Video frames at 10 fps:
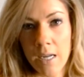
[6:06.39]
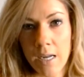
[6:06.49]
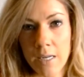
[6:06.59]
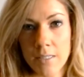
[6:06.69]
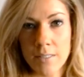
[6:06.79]

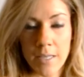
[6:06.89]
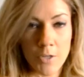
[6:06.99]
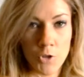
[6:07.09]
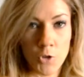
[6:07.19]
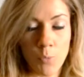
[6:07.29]
and to
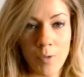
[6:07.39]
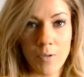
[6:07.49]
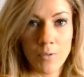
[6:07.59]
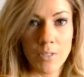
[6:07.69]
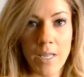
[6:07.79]
schedule your
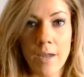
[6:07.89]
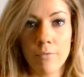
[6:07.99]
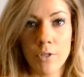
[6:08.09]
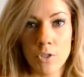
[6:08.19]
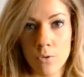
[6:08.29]
meals
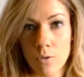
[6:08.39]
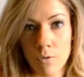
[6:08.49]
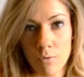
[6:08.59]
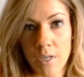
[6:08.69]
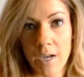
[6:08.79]
every 2 to
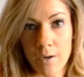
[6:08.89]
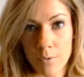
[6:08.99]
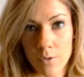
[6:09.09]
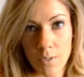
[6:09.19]
3 hours.